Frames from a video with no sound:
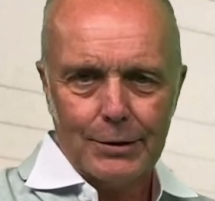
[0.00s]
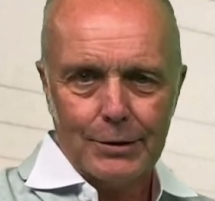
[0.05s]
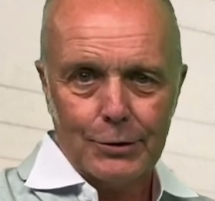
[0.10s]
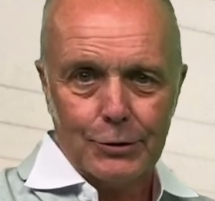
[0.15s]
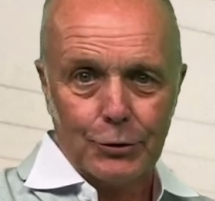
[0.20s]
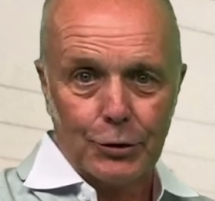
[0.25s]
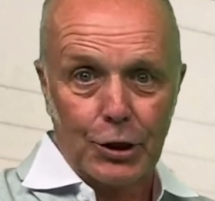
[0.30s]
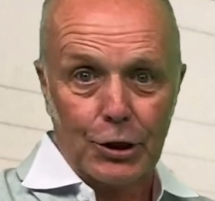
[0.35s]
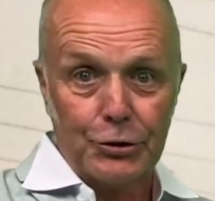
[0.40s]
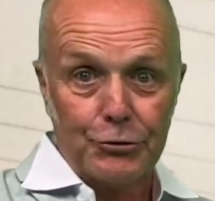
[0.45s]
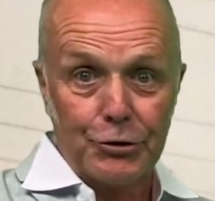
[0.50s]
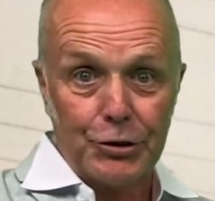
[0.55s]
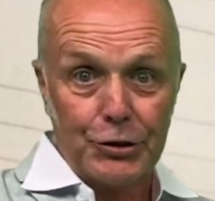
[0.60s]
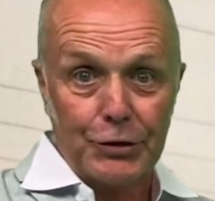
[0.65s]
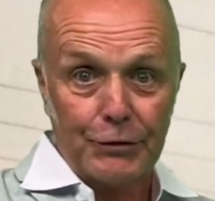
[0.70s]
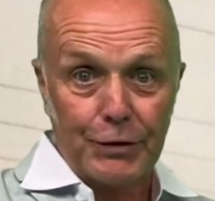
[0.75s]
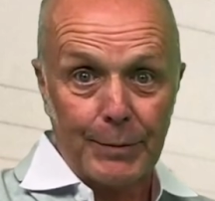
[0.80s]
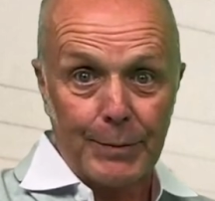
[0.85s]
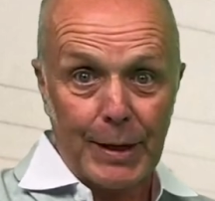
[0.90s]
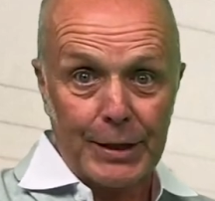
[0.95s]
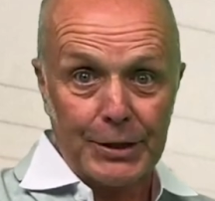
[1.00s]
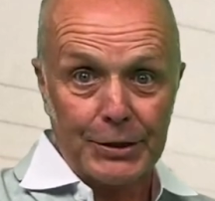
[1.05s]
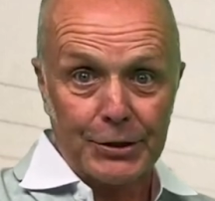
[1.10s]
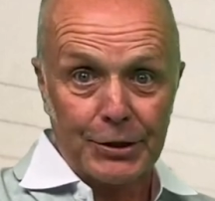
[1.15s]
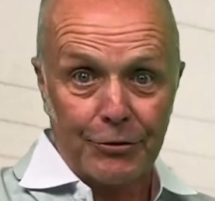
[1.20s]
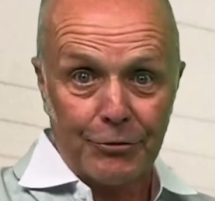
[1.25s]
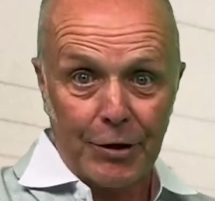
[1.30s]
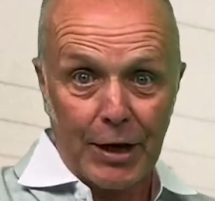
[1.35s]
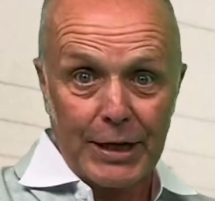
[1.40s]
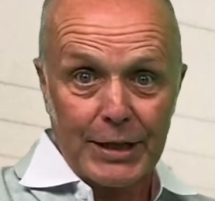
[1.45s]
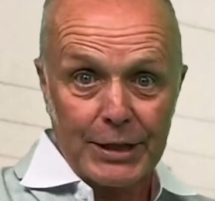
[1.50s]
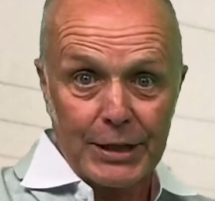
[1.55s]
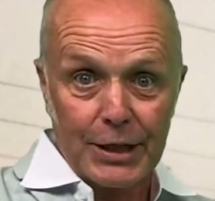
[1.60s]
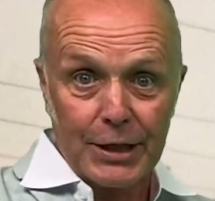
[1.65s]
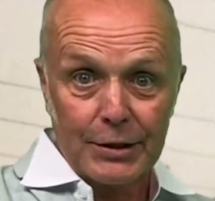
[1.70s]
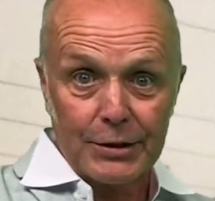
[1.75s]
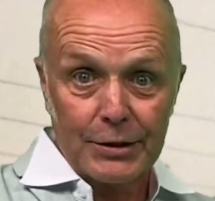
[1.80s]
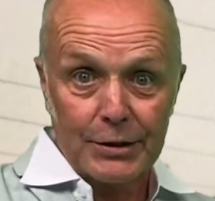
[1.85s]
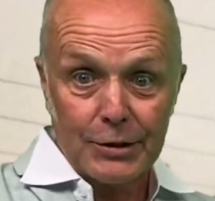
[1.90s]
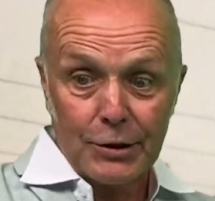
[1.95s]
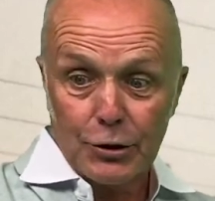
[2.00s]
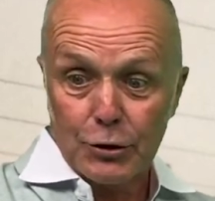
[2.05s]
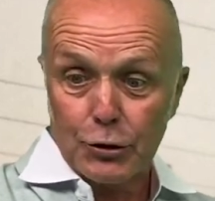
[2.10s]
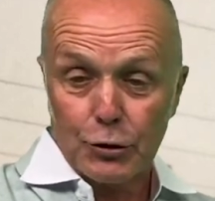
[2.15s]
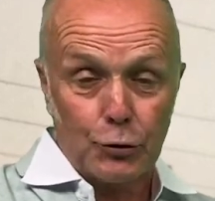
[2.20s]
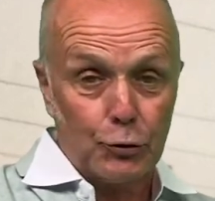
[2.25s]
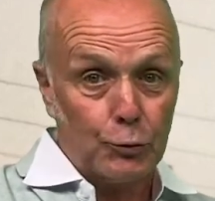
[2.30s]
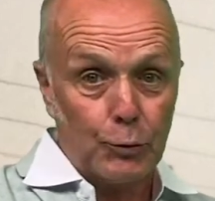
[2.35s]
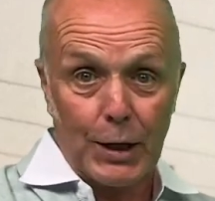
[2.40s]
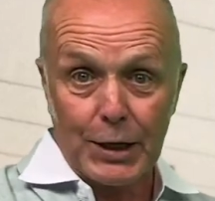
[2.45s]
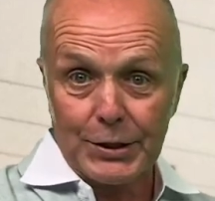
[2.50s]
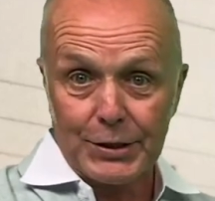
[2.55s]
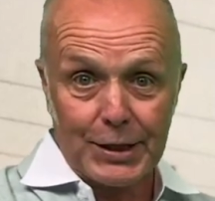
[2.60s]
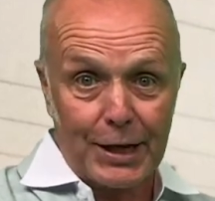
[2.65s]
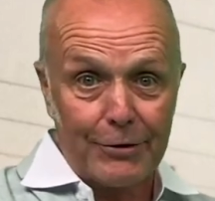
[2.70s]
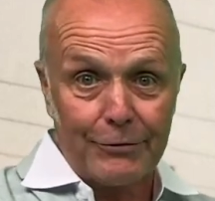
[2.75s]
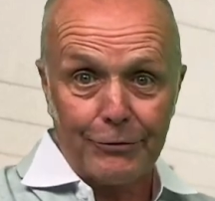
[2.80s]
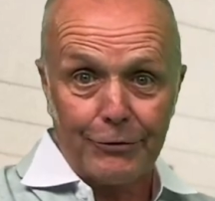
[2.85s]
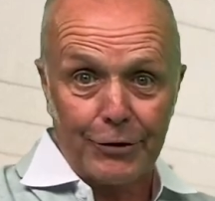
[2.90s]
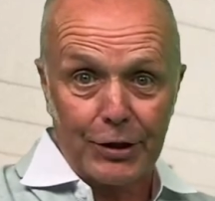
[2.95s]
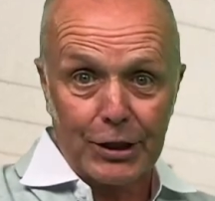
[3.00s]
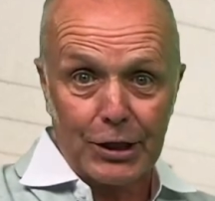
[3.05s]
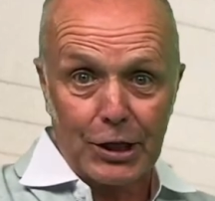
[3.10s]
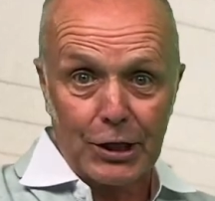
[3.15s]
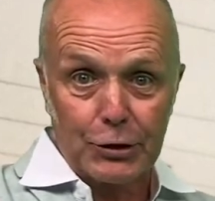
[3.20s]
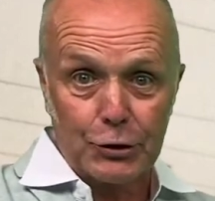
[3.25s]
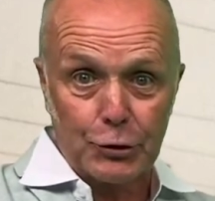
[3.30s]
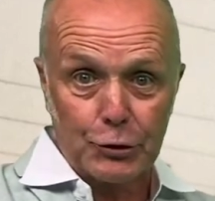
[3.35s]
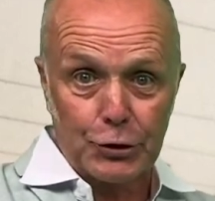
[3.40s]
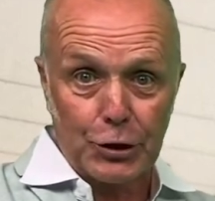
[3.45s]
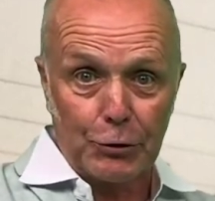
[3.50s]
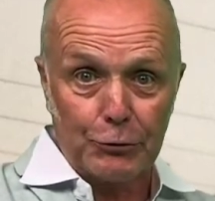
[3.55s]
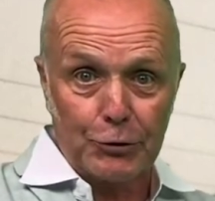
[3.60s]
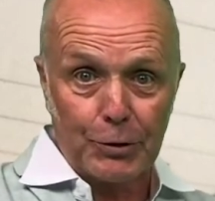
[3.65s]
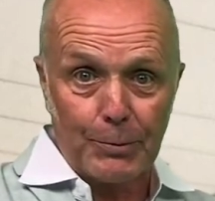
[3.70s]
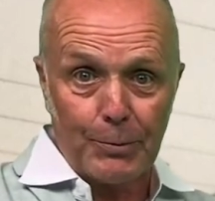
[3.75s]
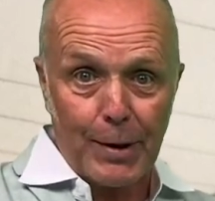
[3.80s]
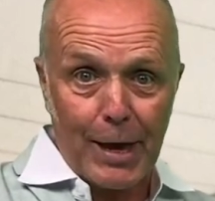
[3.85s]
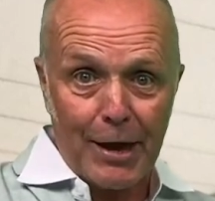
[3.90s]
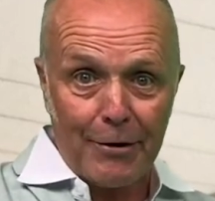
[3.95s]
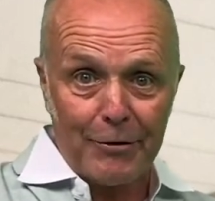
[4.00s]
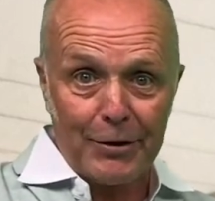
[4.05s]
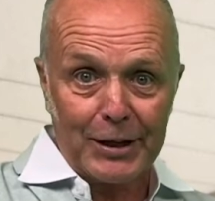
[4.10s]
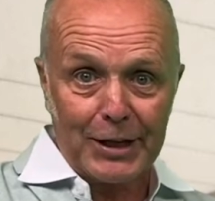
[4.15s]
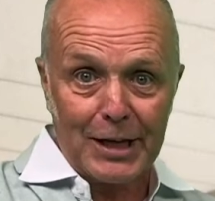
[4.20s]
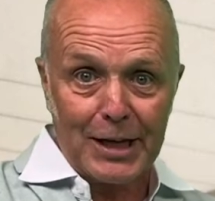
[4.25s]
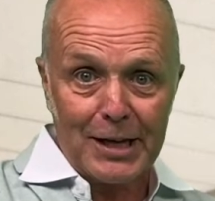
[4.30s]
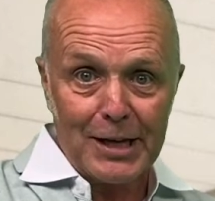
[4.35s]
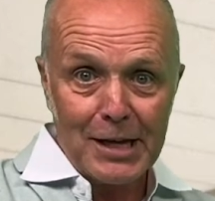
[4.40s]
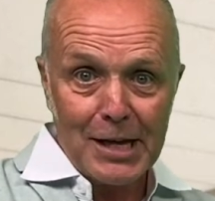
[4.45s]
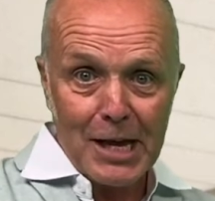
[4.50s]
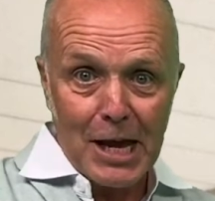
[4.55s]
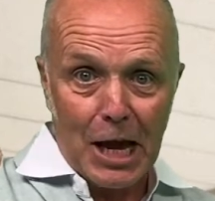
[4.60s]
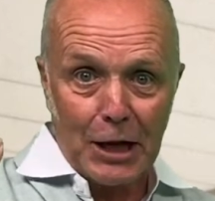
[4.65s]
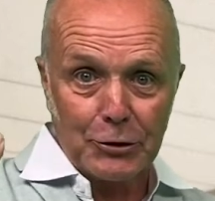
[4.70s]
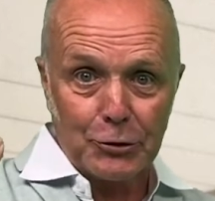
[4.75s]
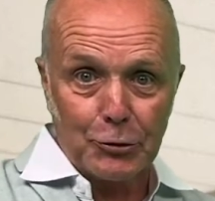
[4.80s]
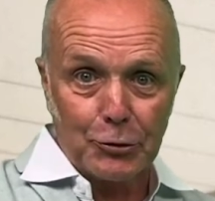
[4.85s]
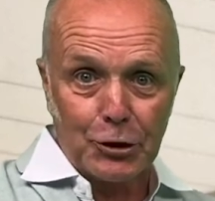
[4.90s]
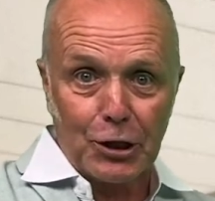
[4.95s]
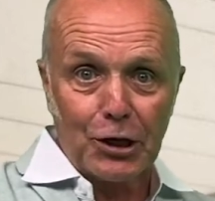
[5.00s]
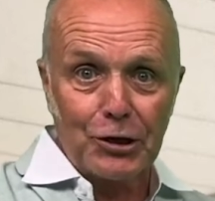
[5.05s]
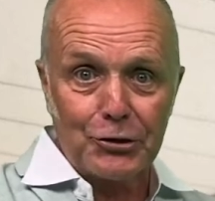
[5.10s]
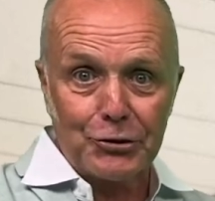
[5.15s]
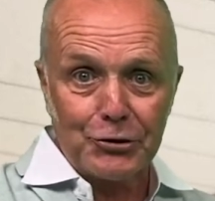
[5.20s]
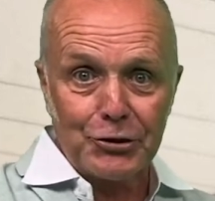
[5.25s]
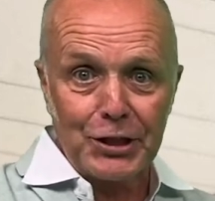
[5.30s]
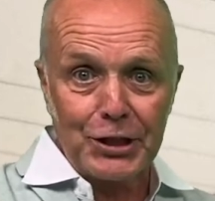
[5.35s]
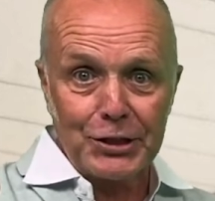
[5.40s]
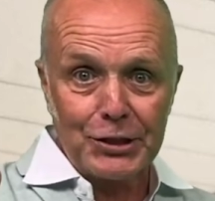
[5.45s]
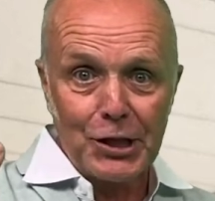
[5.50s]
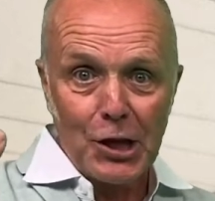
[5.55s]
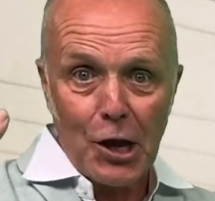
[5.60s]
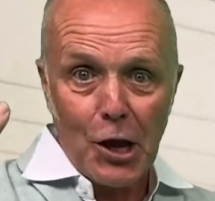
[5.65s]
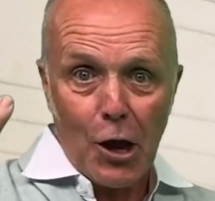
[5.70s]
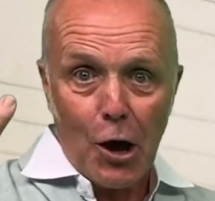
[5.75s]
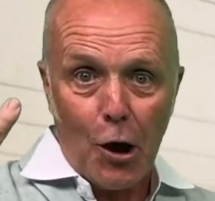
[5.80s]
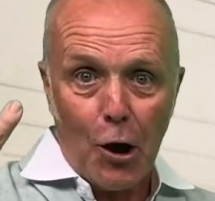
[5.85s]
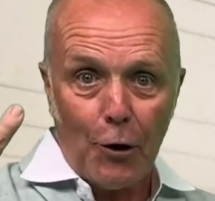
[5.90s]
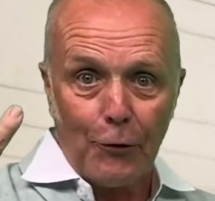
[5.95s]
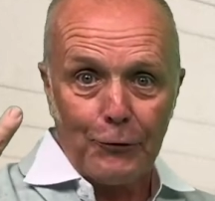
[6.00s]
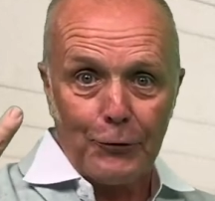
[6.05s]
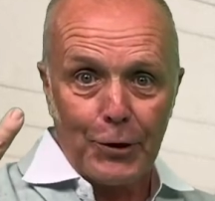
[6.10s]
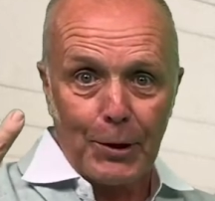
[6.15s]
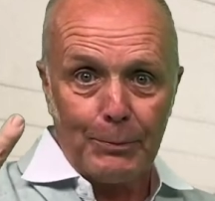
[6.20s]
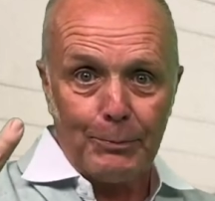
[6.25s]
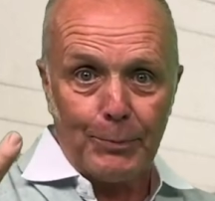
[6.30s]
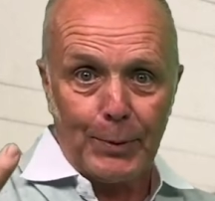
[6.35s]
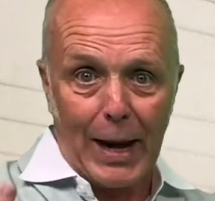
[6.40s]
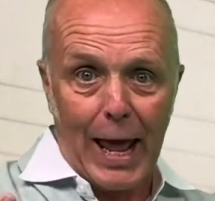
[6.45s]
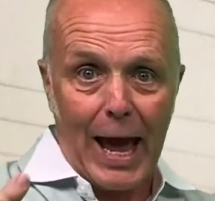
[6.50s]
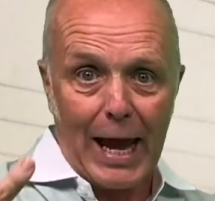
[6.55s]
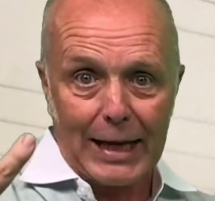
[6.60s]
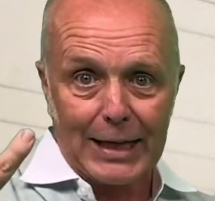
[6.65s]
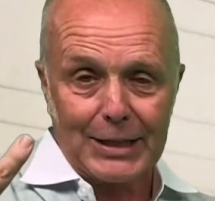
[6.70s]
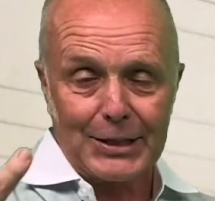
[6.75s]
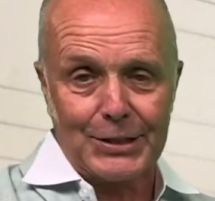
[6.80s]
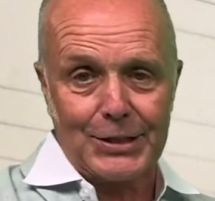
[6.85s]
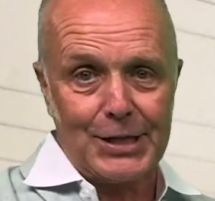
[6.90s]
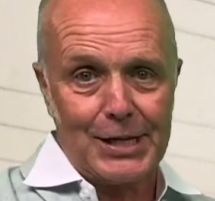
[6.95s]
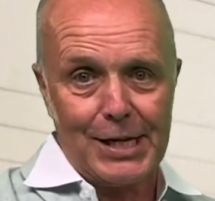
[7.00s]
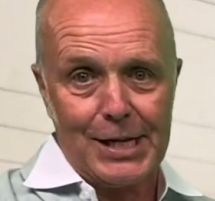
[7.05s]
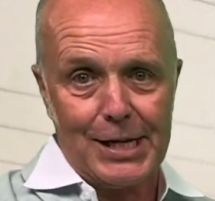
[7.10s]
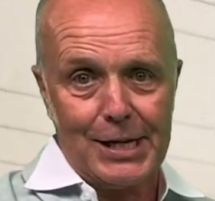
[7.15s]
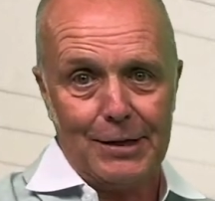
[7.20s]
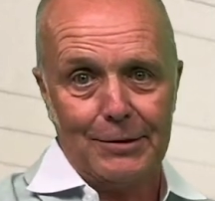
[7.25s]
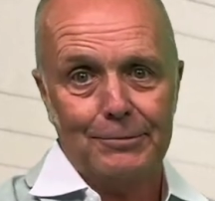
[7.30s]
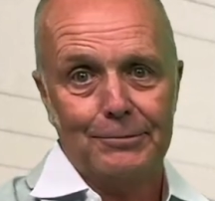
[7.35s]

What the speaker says: to countries of the Mediterranean, to West Africa, to South America, and to countries of the Black Sea.